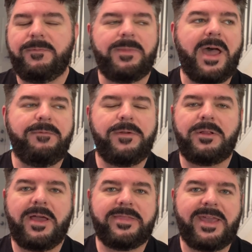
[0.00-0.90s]
I feel
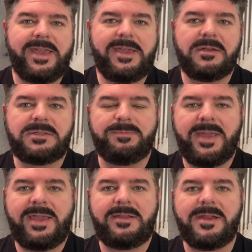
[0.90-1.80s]
like that he has
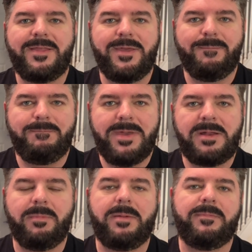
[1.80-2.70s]
made the
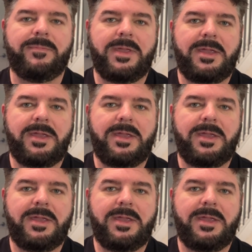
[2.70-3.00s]
minimum